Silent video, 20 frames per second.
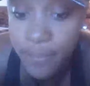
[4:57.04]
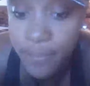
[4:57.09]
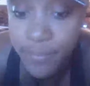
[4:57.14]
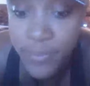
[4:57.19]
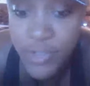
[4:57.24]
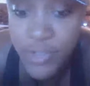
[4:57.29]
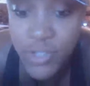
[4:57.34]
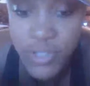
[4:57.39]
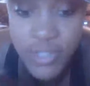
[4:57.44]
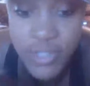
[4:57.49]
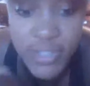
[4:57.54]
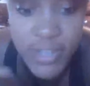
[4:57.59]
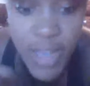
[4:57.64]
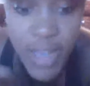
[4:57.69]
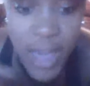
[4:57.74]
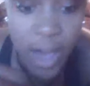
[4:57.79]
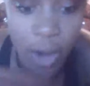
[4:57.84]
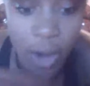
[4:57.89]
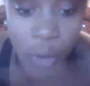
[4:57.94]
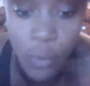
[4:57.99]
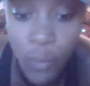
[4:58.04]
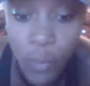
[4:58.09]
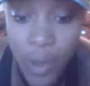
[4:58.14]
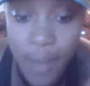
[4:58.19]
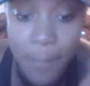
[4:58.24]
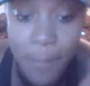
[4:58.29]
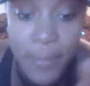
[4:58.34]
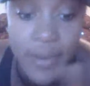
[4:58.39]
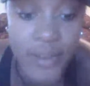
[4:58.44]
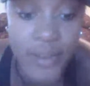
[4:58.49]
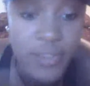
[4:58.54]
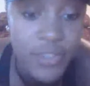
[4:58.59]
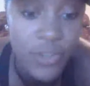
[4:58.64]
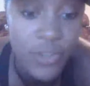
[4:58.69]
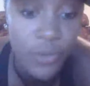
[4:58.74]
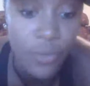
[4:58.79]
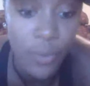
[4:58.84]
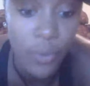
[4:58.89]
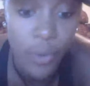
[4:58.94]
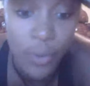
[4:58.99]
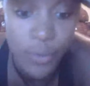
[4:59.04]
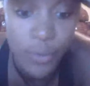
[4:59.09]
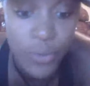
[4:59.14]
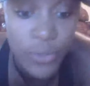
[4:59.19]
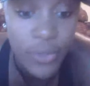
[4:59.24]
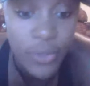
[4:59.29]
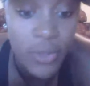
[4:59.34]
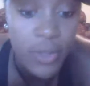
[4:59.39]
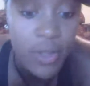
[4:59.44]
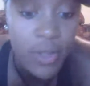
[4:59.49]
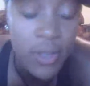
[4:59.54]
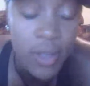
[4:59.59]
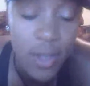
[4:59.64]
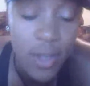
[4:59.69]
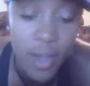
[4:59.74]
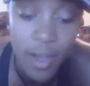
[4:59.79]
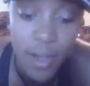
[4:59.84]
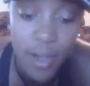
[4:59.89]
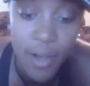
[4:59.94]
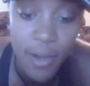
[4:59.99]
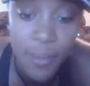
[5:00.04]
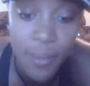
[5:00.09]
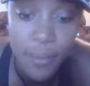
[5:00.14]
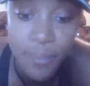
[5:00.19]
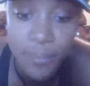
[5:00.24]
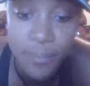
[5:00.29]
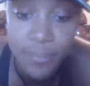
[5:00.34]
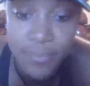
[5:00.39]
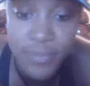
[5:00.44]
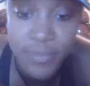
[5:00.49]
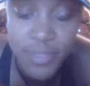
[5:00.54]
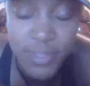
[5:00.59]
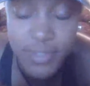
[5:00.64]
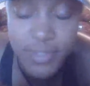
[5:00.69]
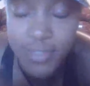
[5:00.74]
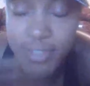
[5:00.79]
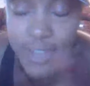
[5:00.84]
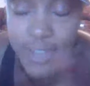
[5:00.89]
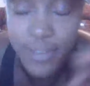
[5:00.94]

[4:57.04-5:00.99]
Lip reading: Just how rapid is the growth? Does it take